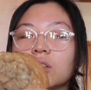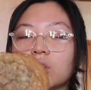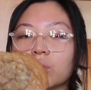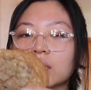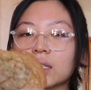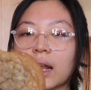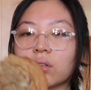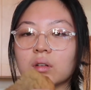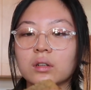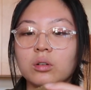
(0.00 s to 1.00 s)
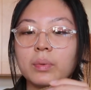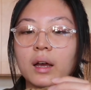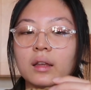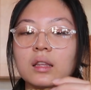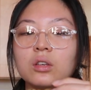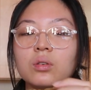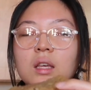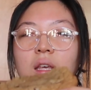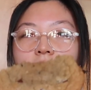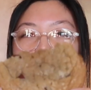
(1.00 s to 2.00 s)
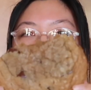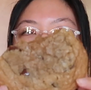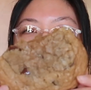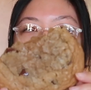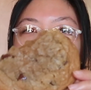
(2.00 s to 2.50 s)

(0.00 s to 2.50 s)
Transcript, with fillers: the dough sit out a little bit, I think you can get more